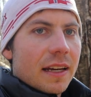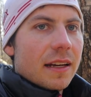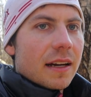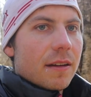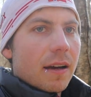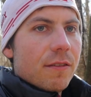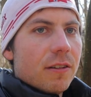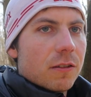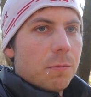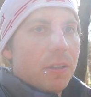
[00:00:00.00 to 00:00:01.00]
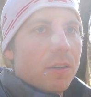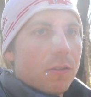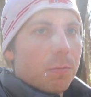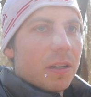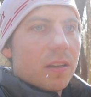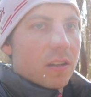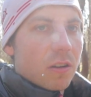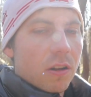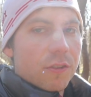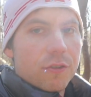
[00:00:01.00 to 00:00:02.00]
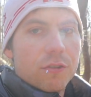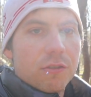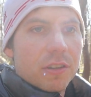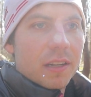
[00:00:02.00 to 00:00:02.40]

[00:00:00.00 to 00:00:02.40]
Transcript: and I, I've experienced many of the cultures,